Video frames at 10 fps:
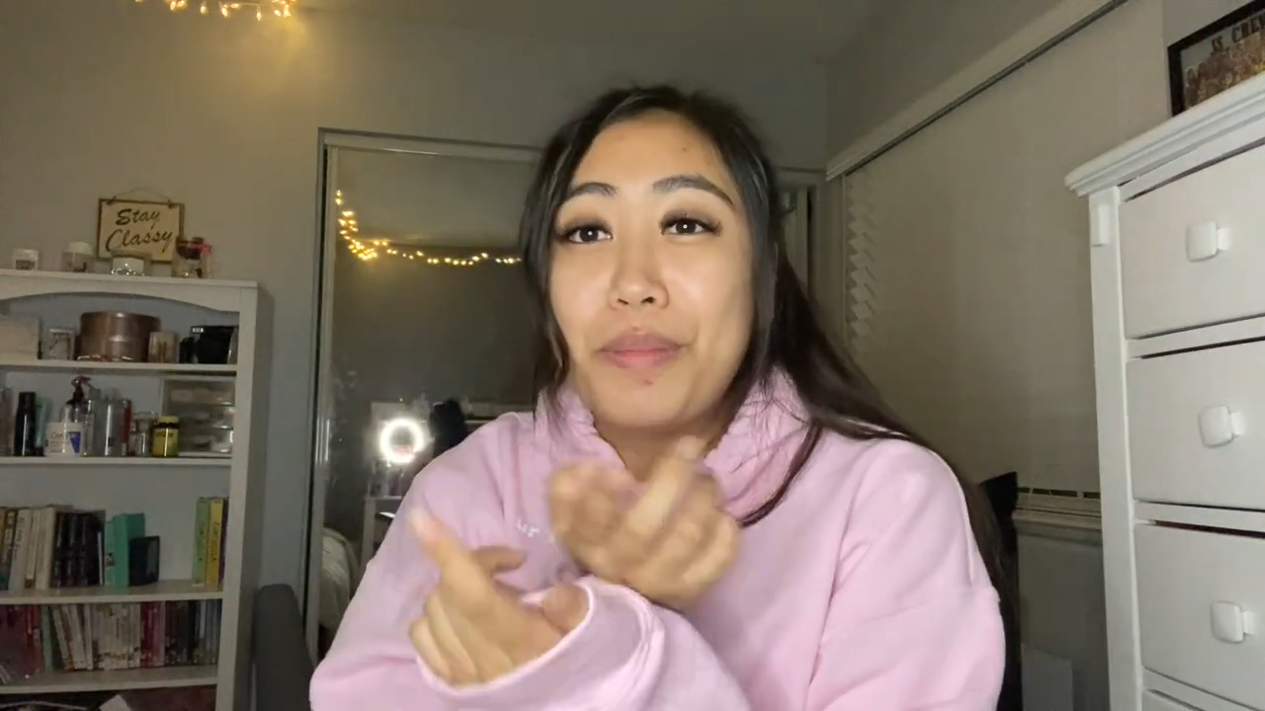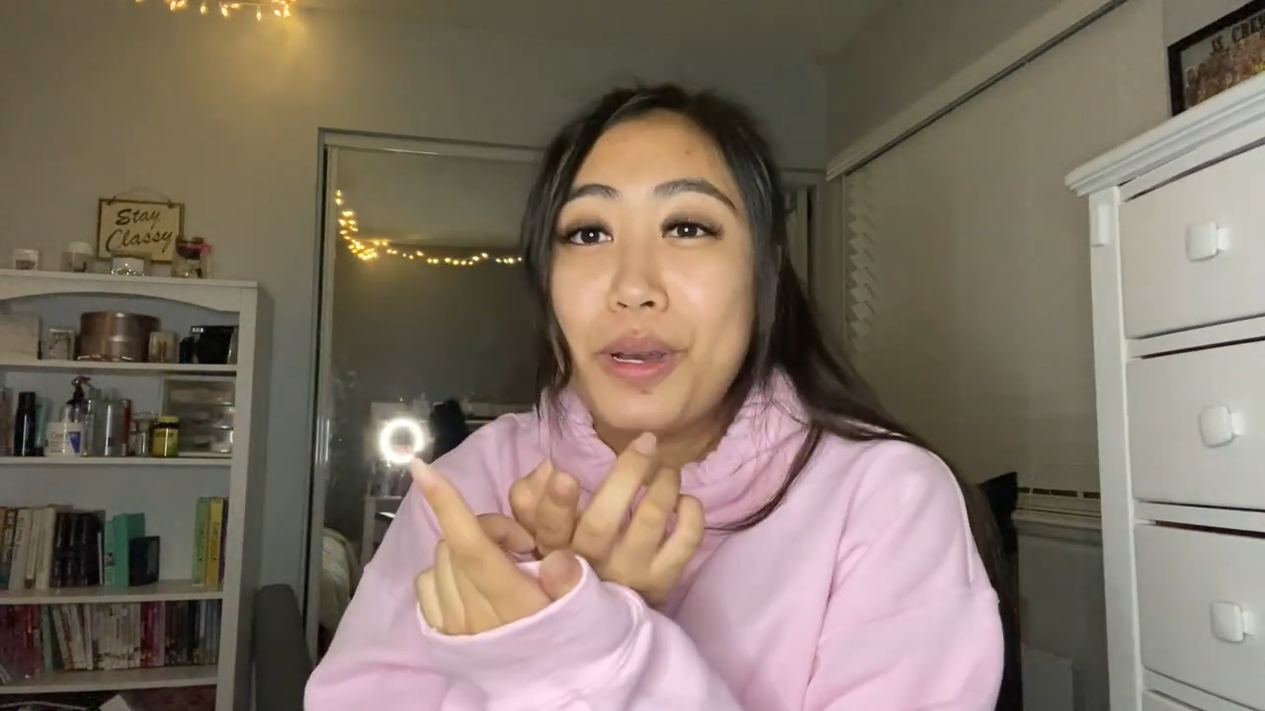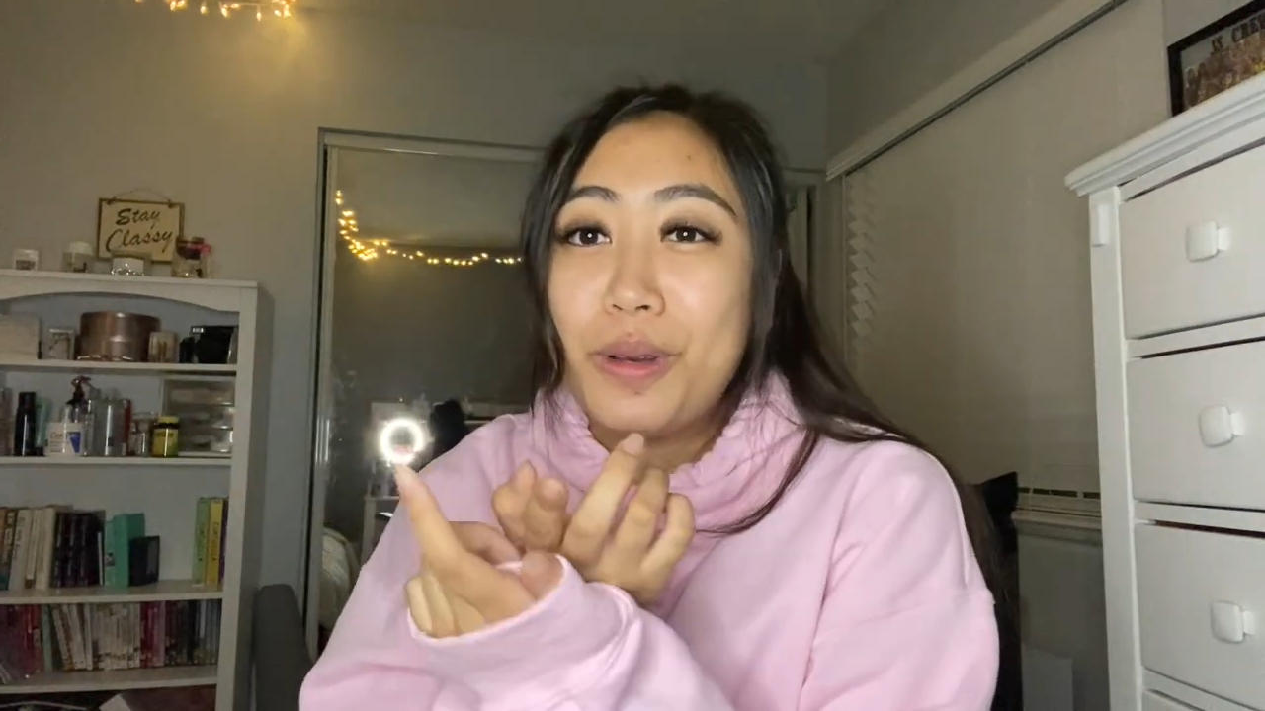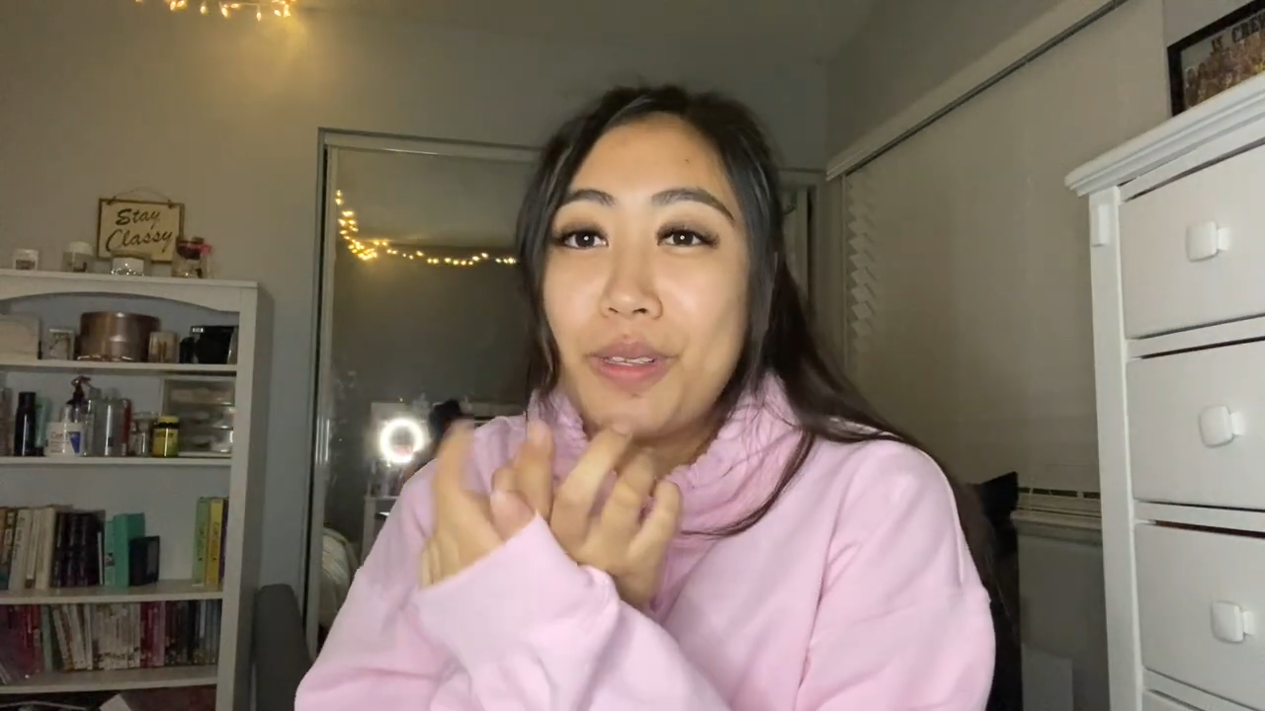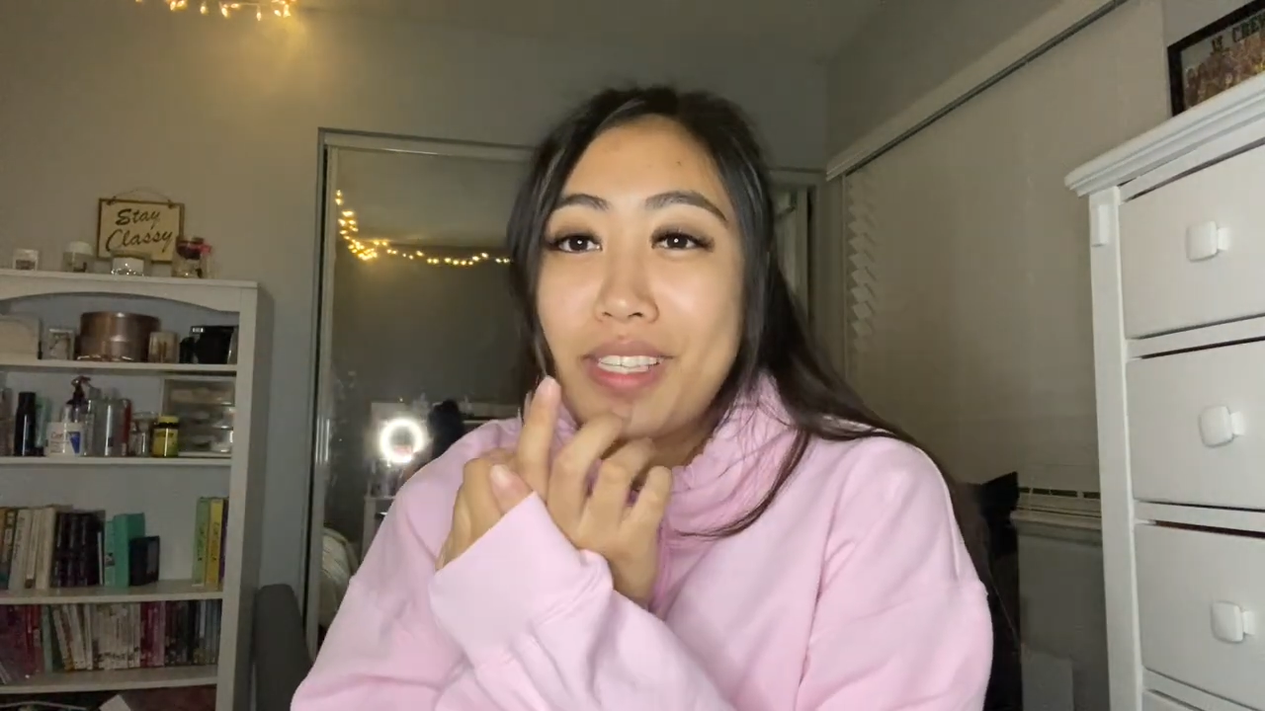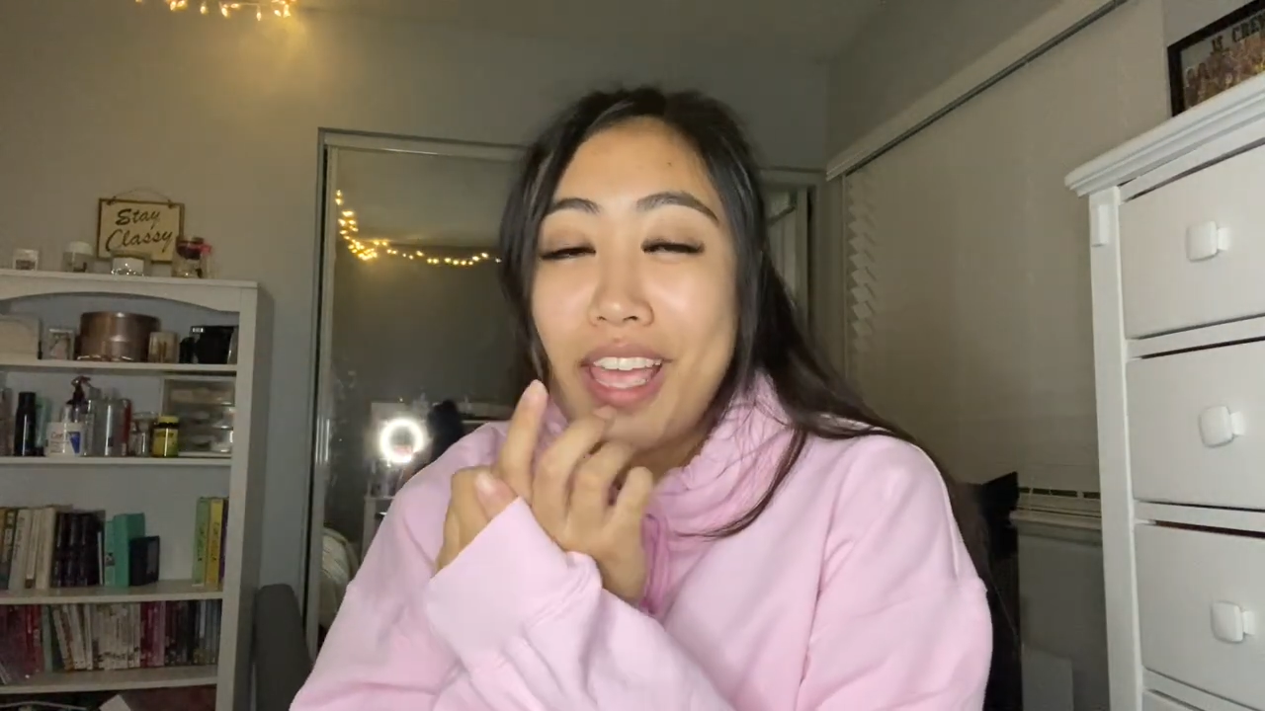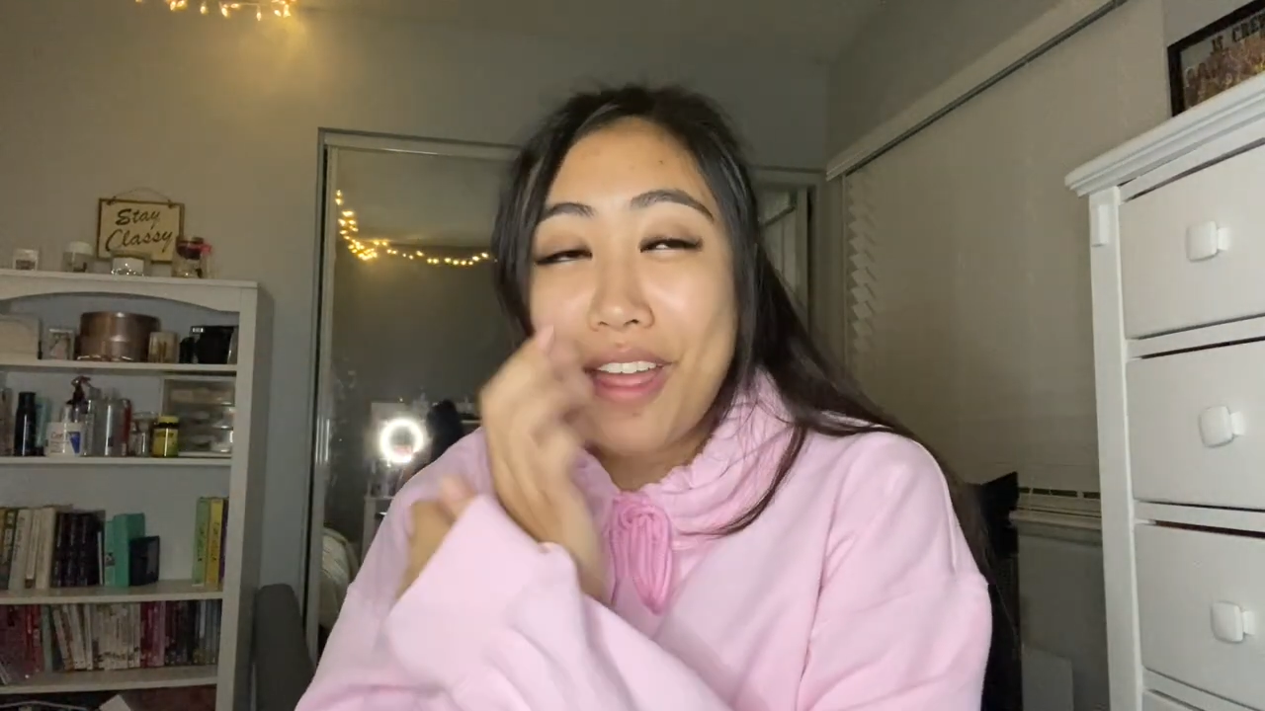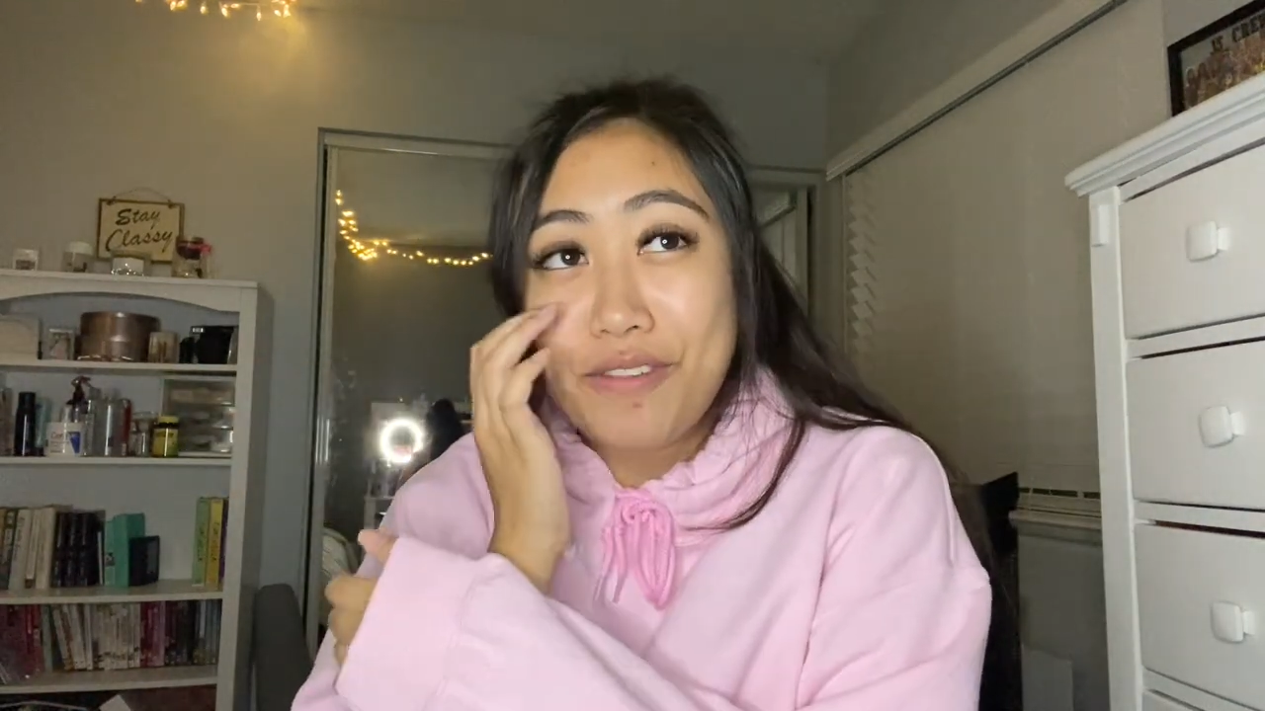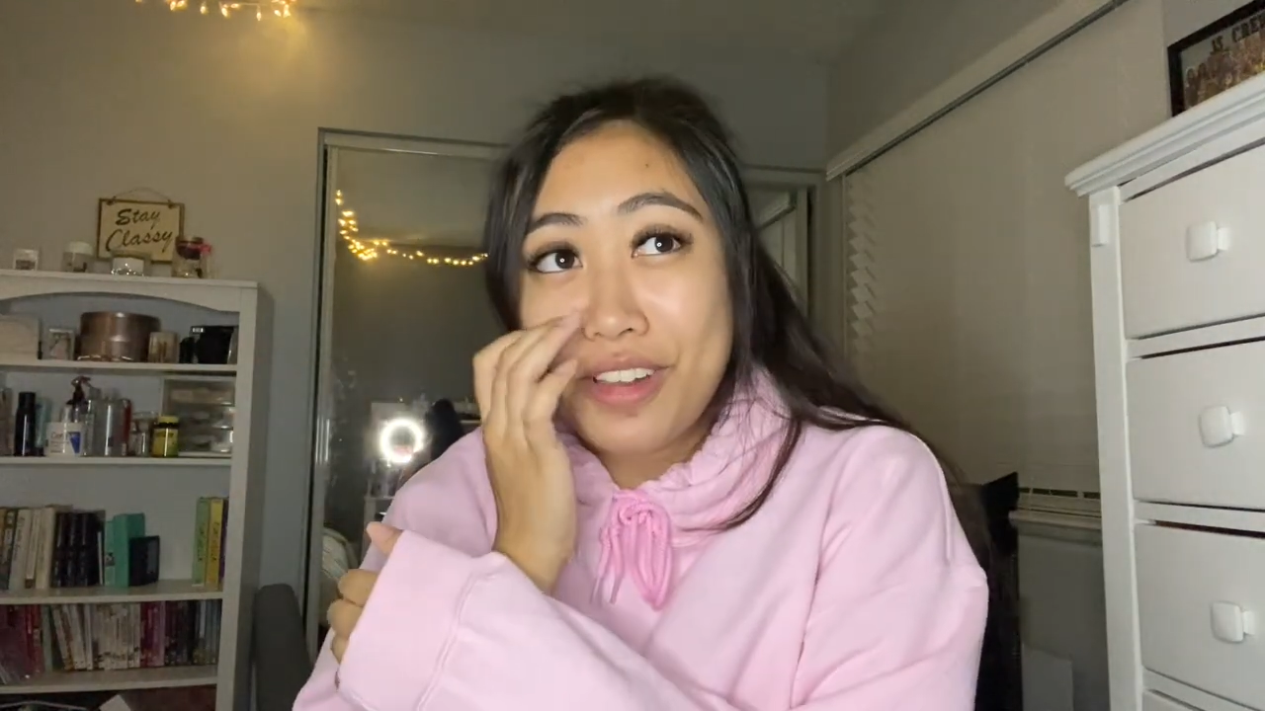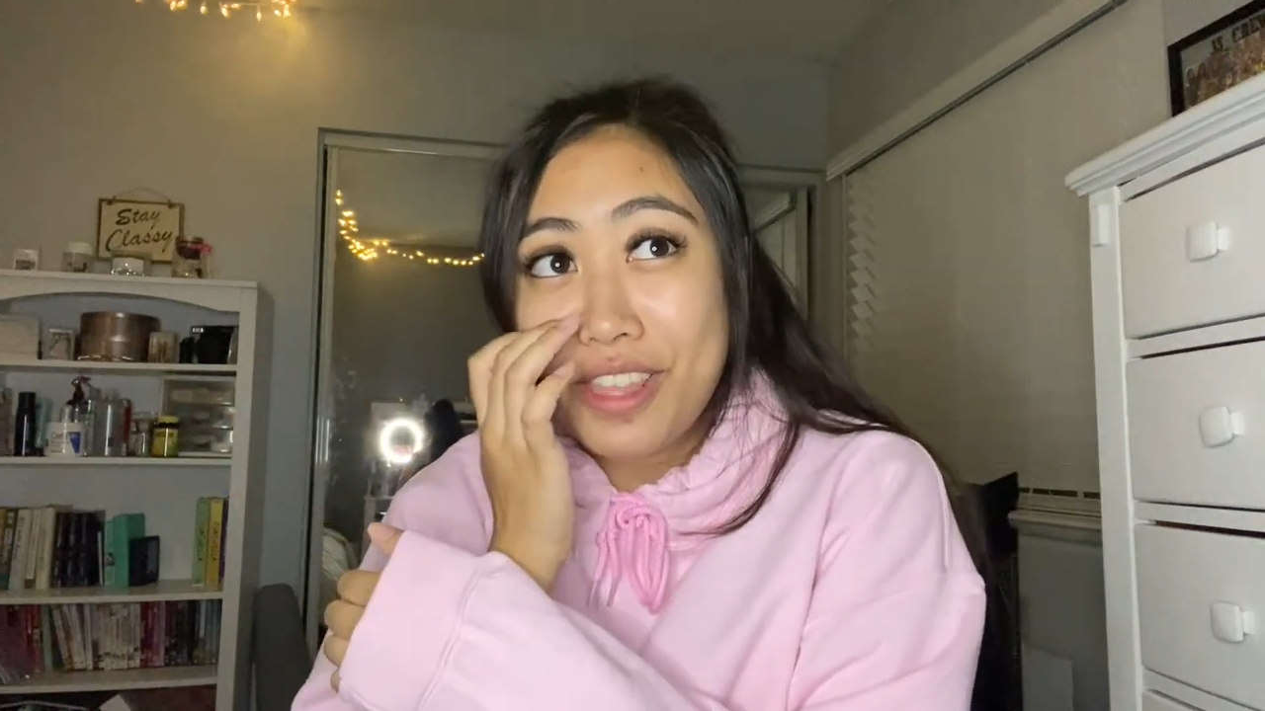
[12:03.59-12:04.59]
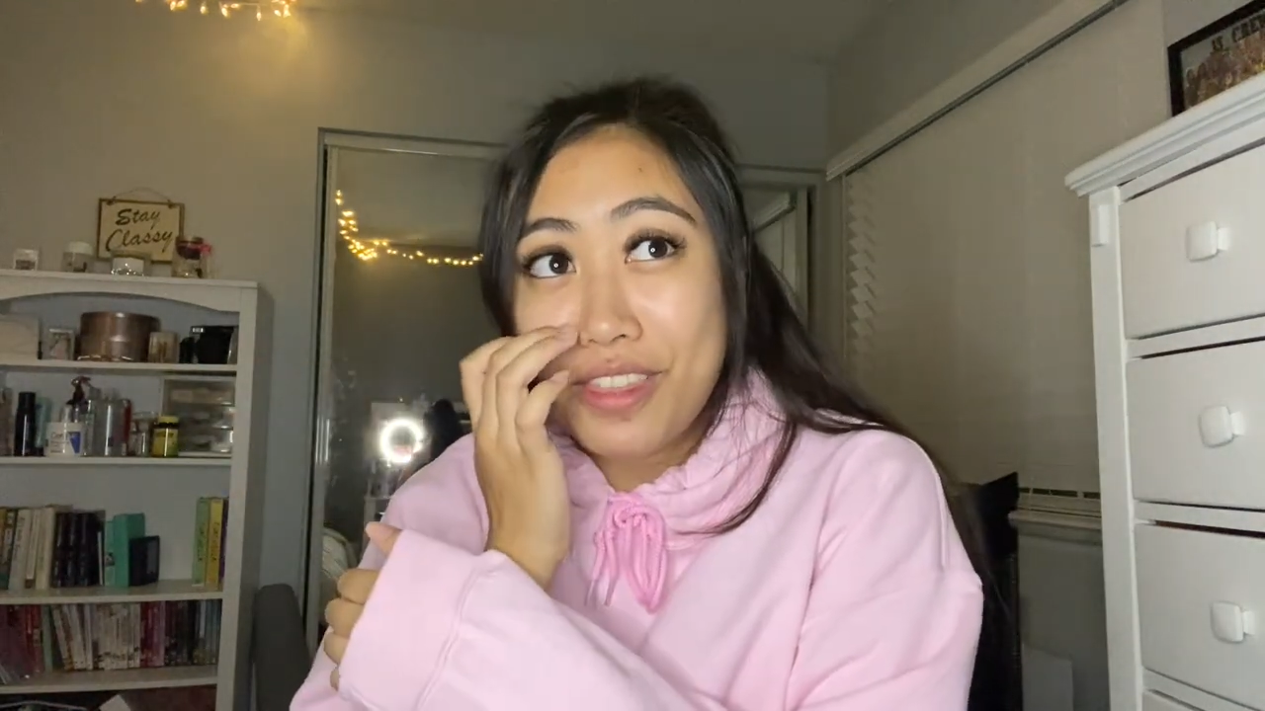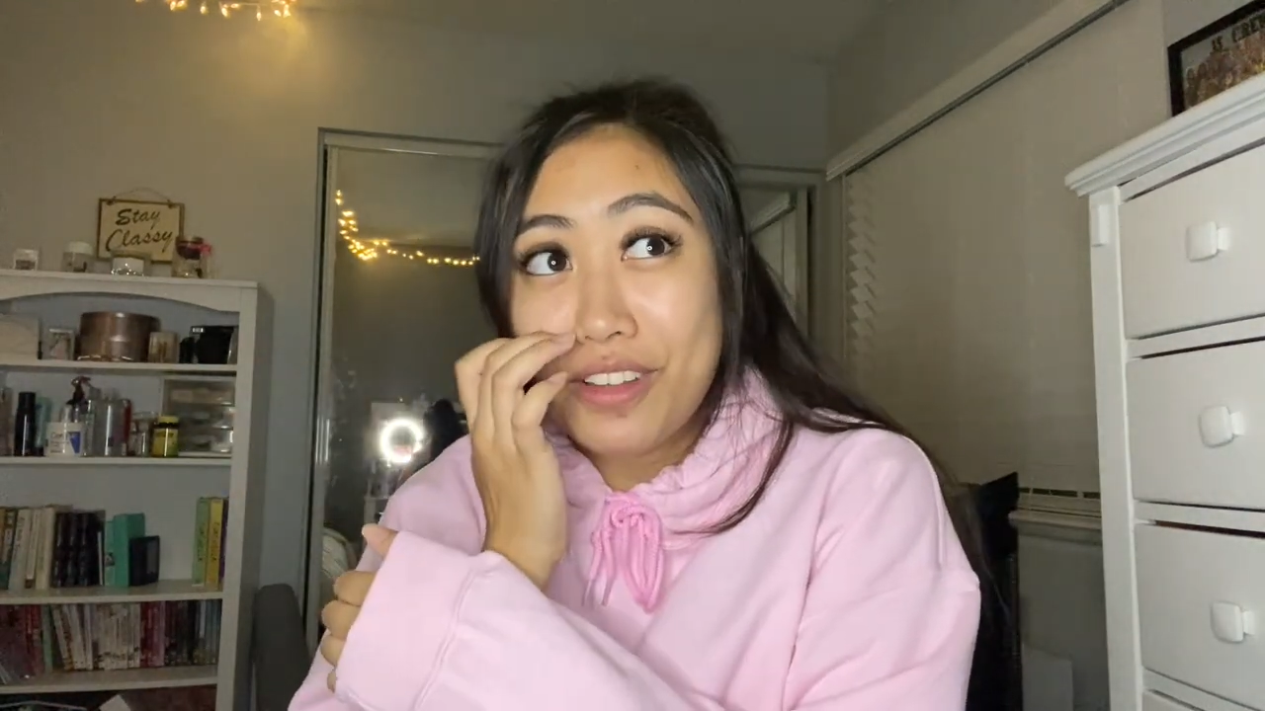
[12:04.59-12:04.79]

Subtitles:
post every